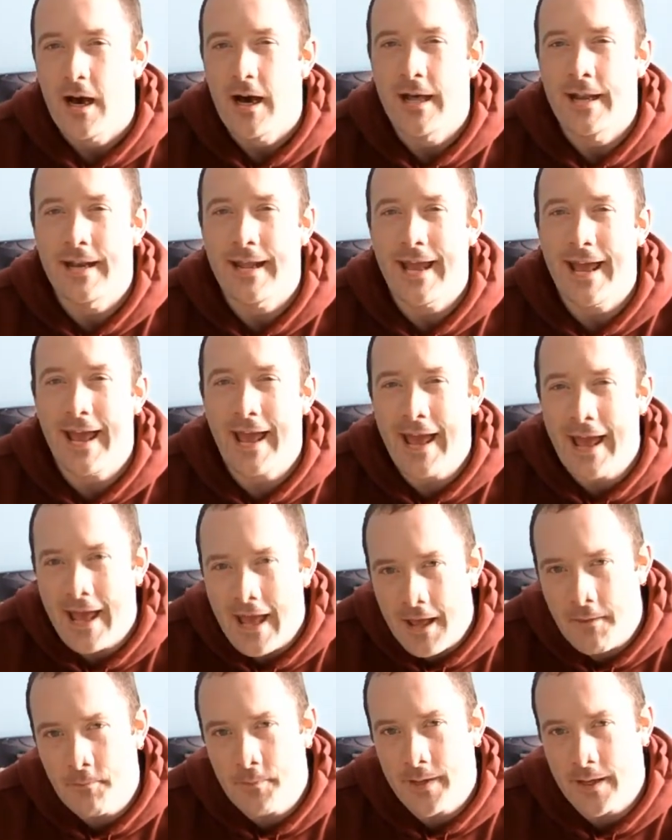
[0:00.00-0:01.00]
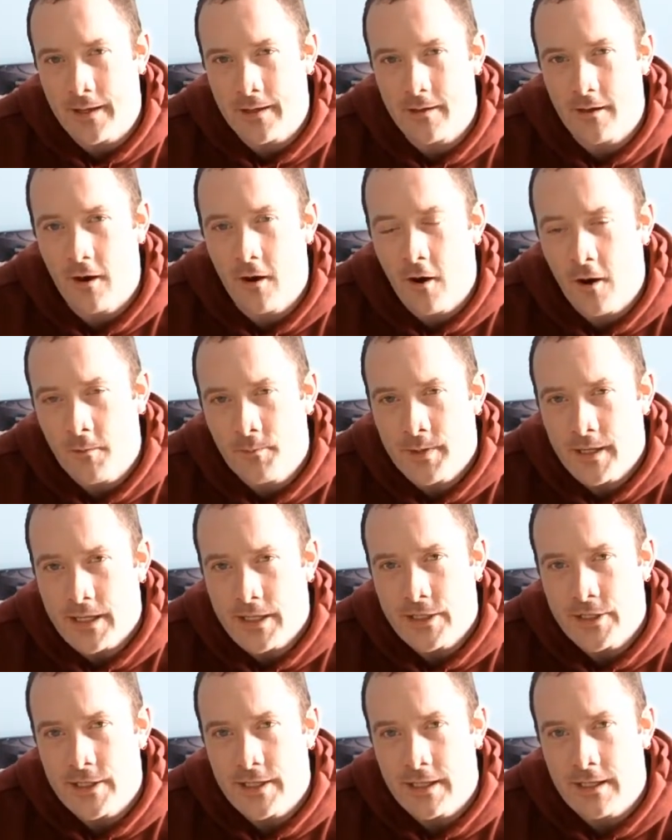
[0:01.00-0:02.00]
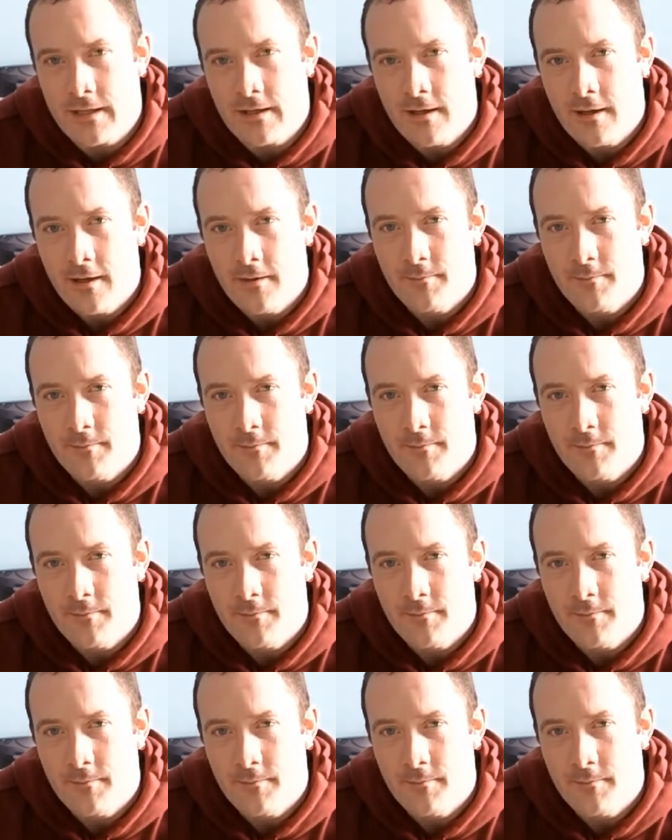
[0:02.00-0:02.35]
an epic RPG